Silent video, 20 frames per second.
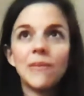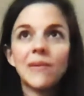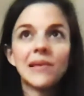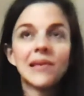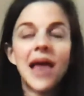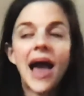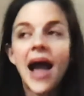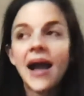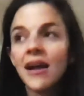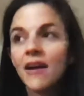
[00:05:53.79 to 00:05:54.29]

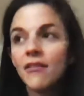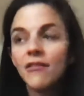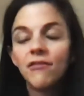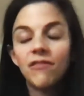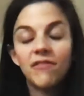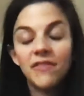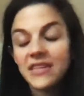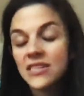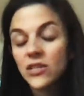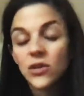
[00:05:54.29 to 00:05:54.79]
lack
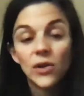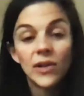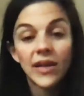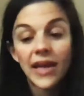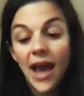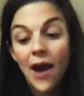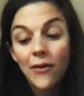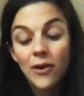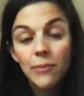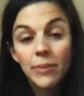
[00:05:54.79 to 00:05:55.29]
of fiscal
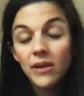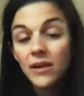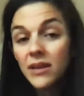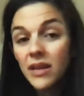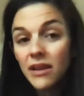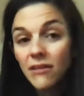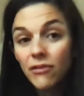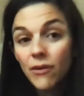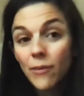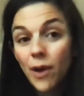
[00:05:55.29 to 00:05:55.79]

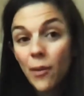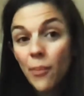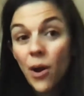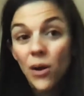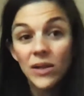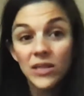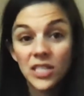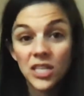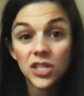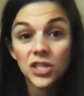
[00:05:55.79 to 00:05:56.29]
accountability from our
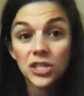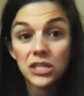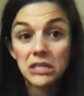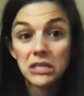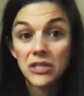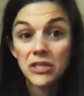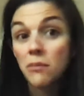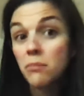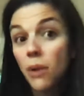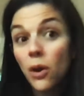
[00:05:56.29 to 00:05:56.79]

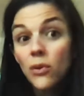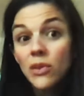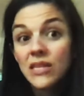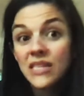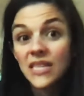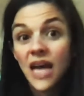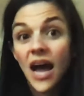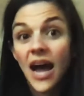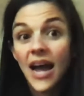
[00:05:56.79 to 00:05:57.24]
politicians on both